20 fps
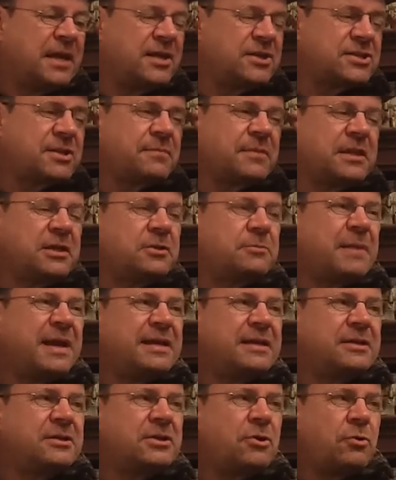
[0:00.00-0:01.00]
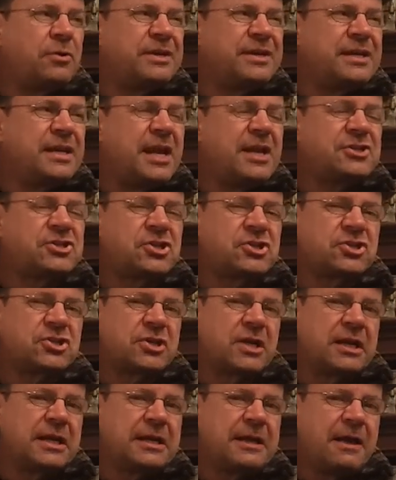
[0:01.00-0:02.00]
is something you might not
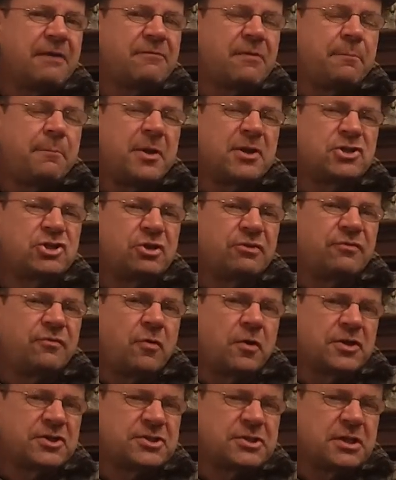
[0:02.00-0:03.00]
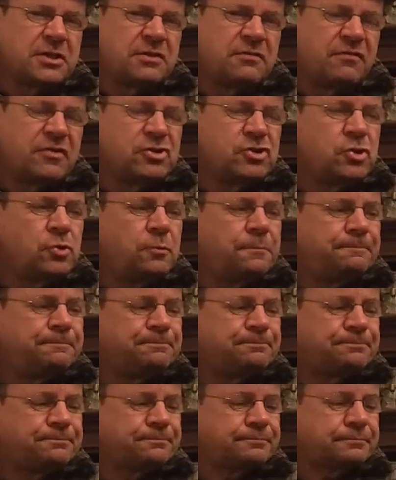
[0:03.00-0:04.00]
necessarily have a budget for as an individual,
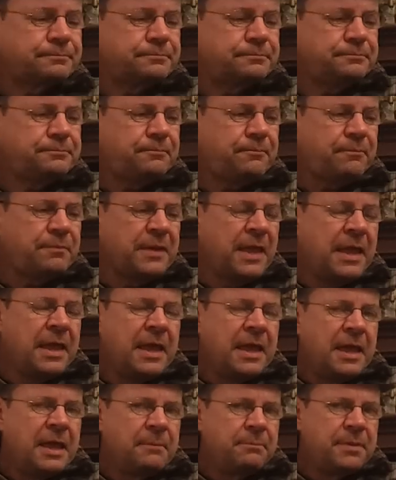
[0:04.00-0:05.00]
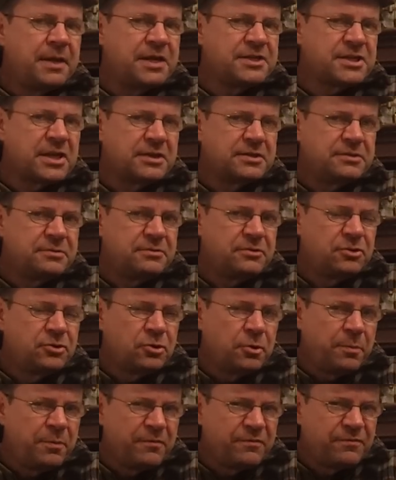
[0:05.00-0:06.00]
but as a
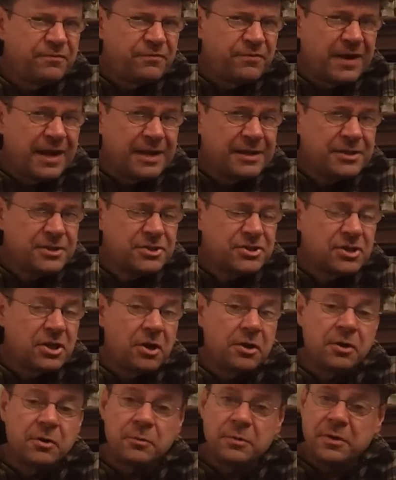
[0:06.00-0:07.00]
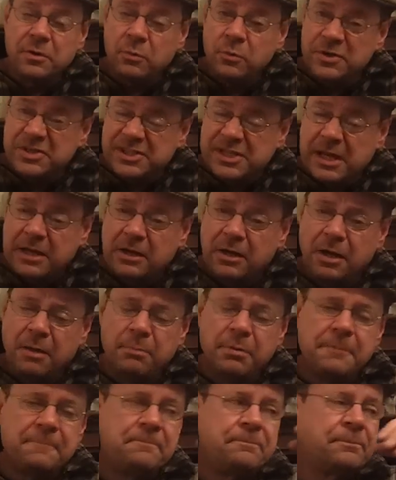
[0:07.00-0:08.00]
group of friends or in a whisky
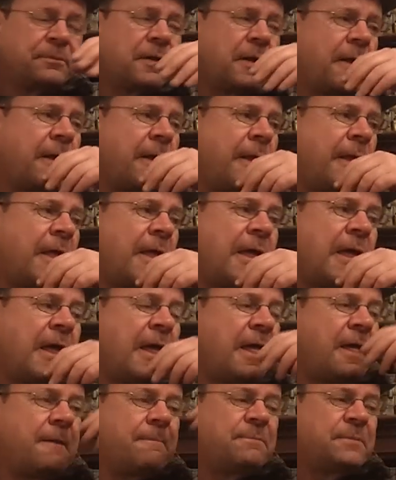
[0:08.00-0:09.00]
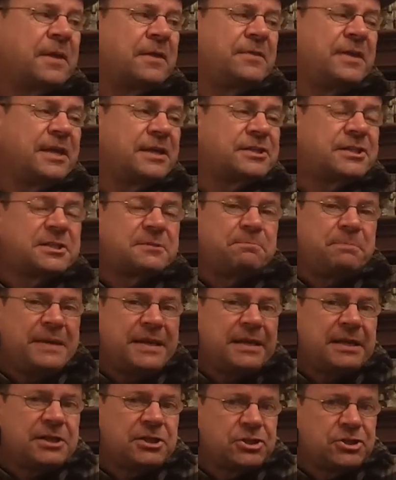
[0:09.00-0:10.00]
club, the
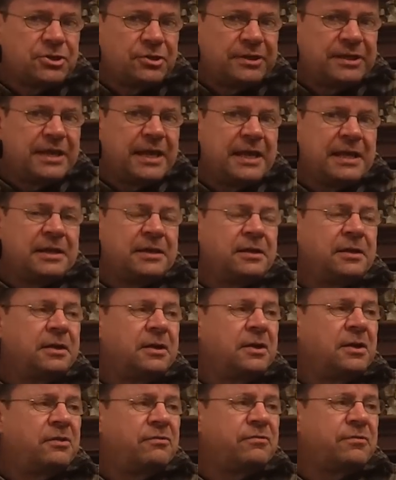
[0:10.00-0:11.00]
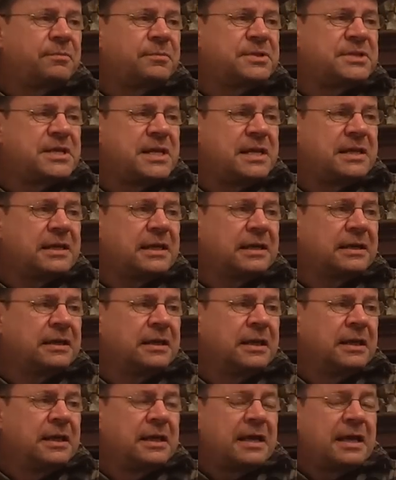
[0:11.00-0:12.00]
experience you gain from
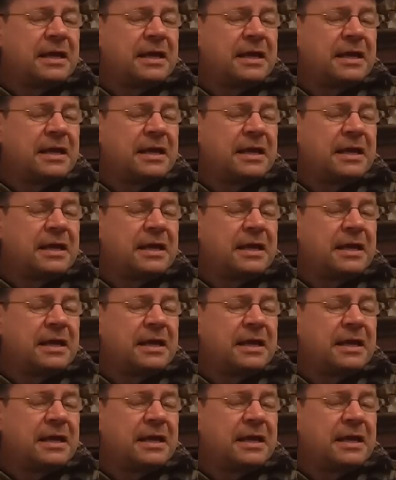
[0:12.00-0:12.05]
taking,